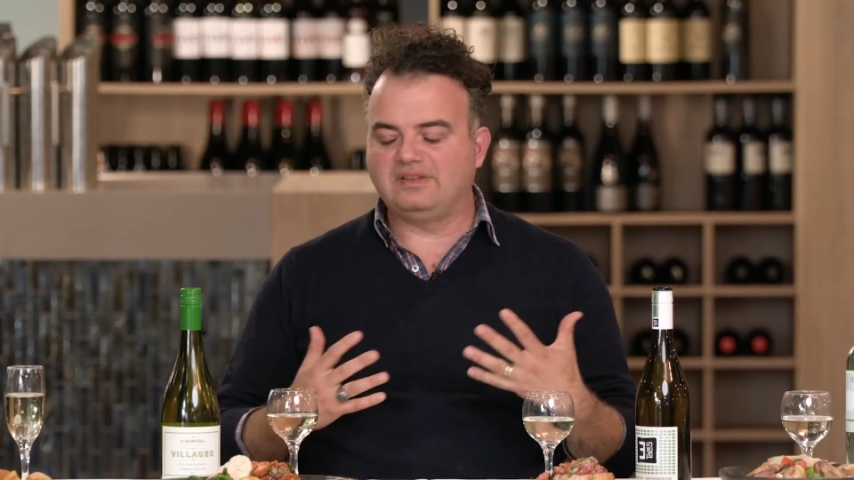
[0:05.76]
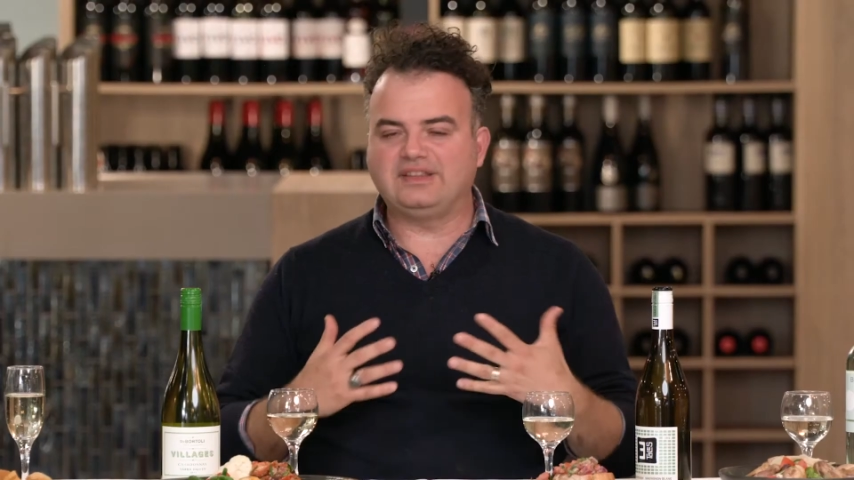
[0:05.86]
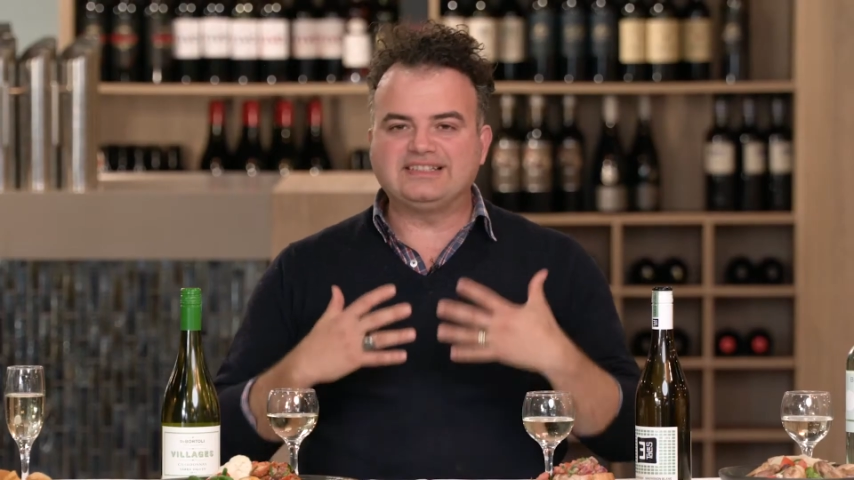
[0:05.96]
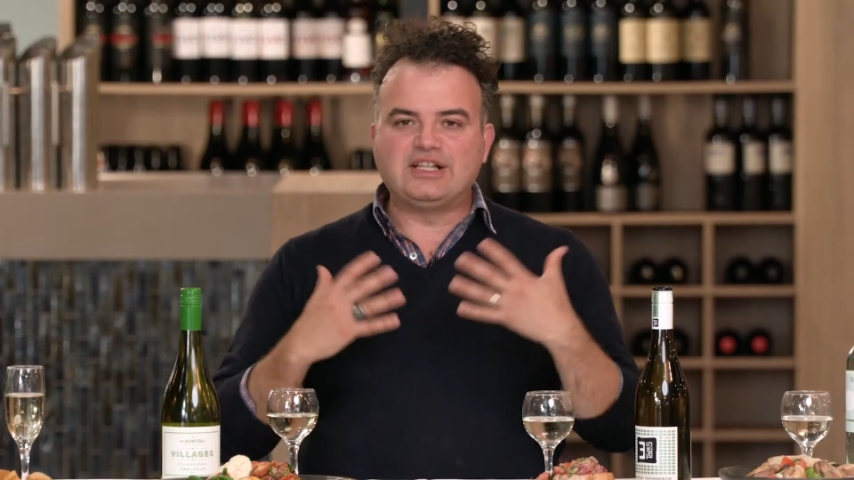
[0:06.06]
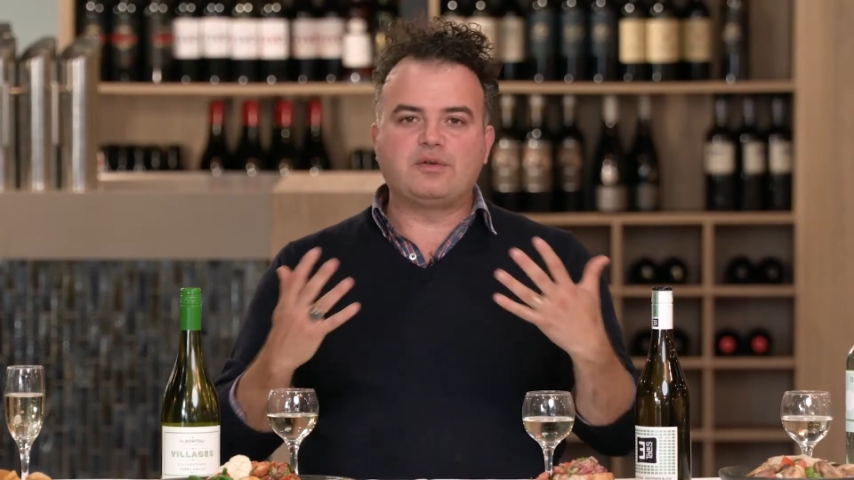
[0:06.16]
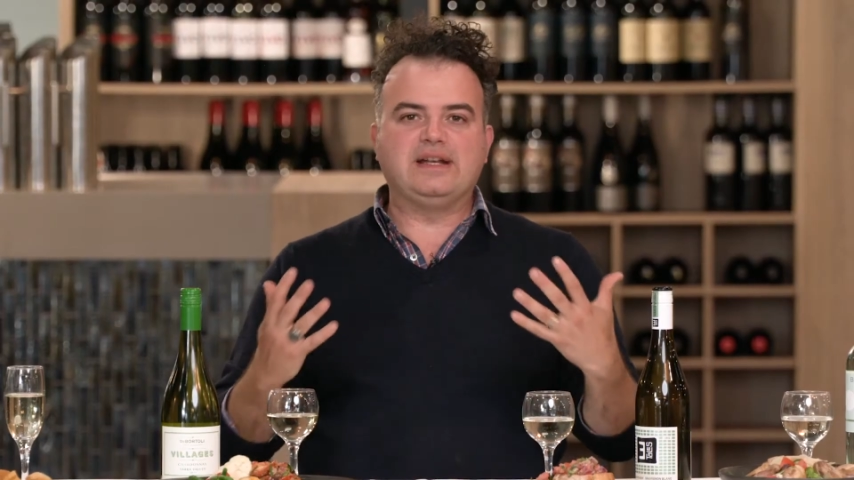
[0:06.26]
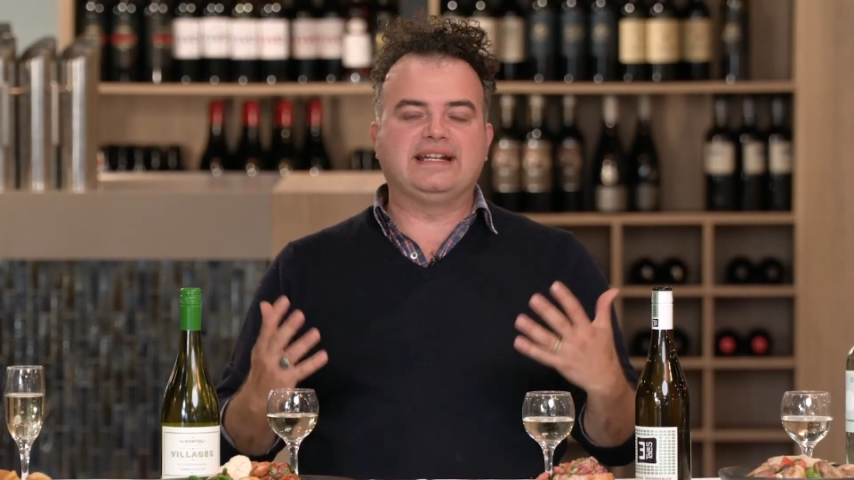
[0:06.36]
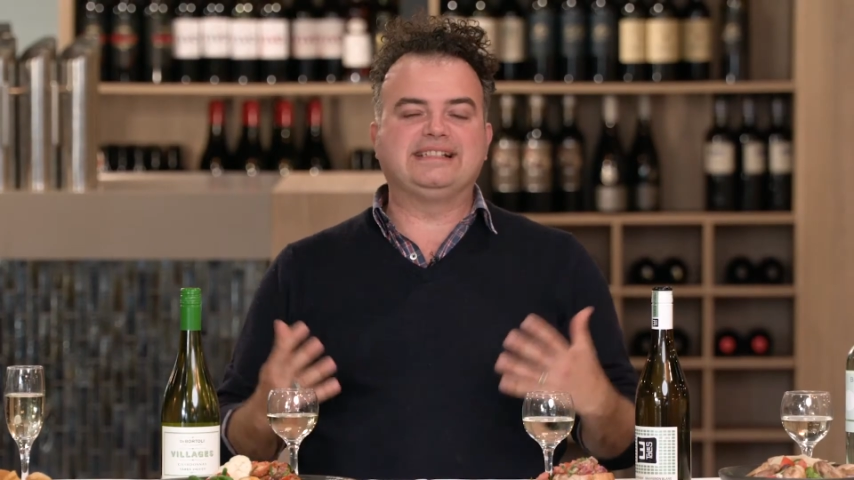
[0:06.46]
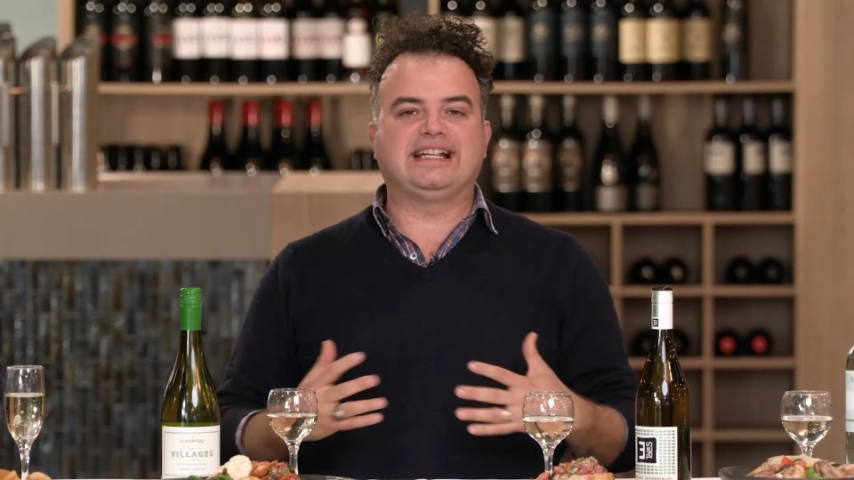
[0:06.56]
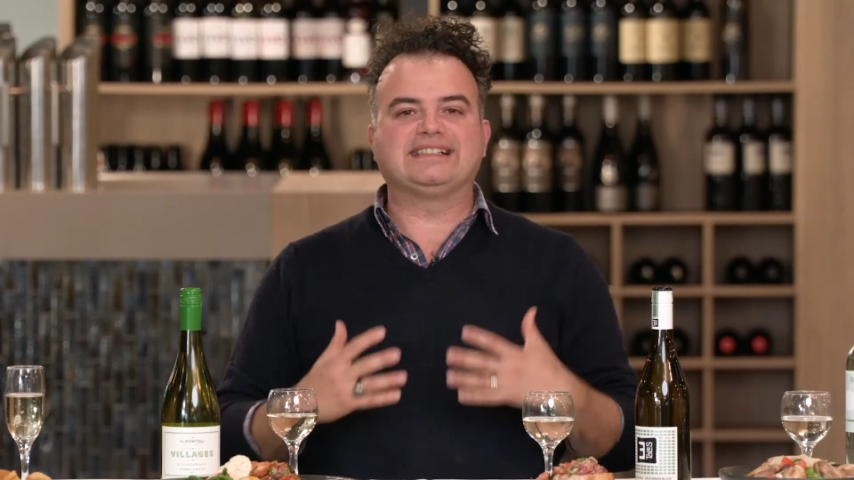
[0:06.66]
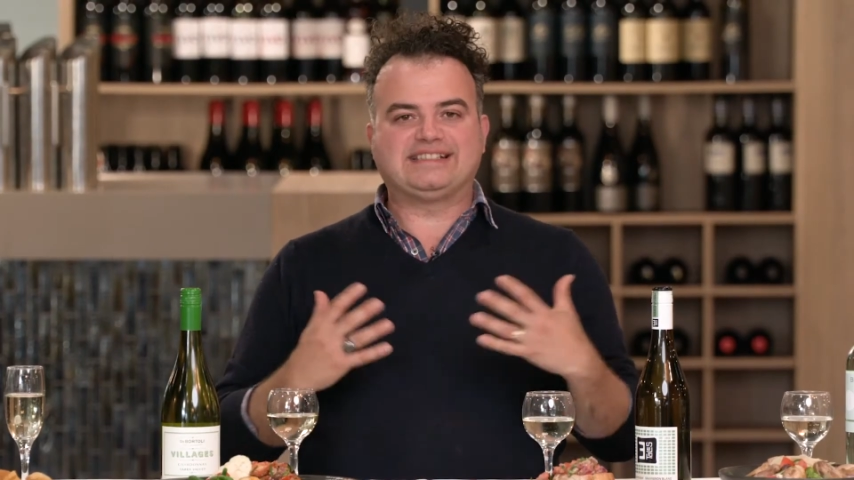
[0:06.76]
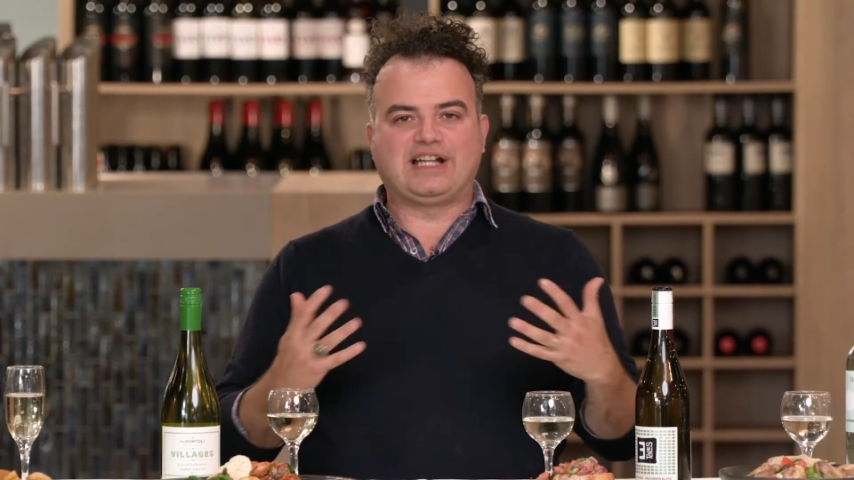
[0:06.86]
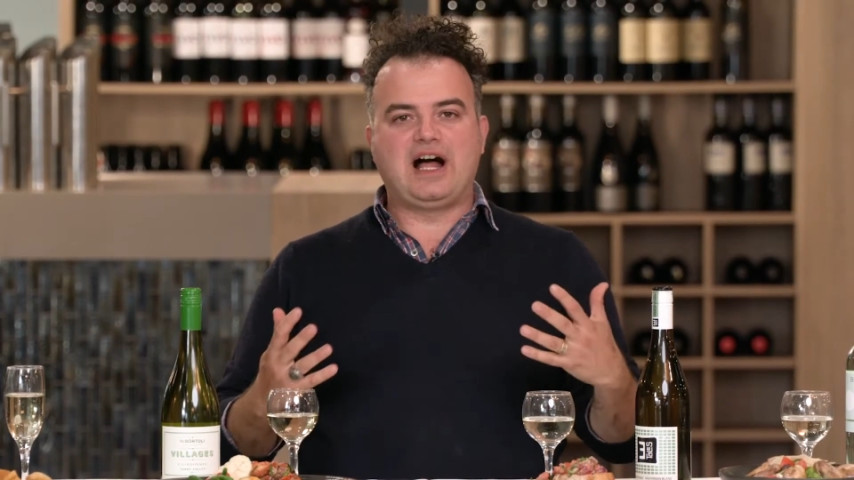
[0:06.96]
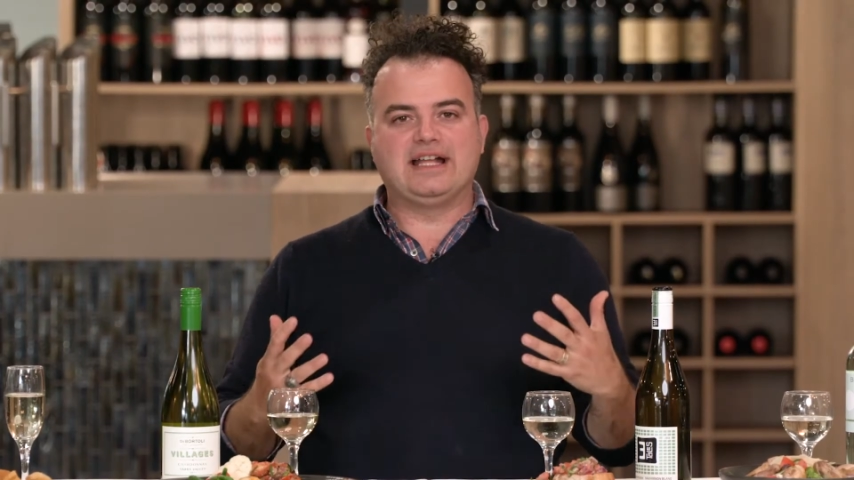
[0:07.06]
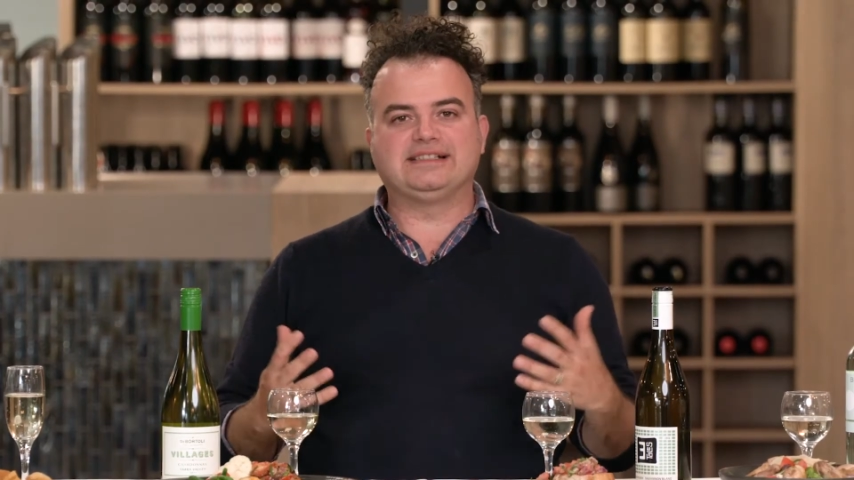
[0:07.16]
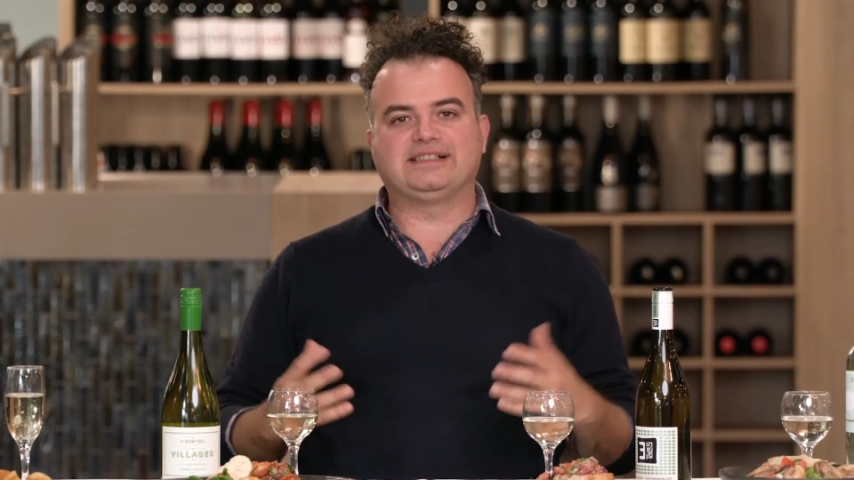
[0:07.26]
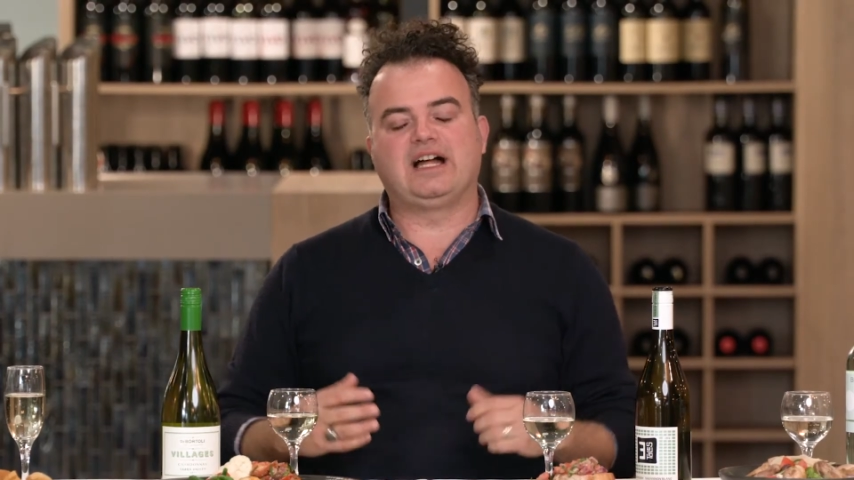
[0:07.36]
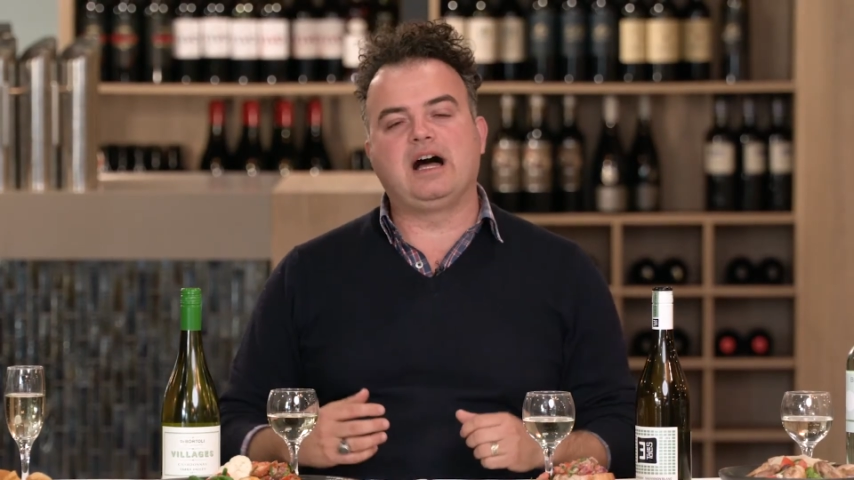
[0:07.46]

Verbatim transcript: There's not really an exact science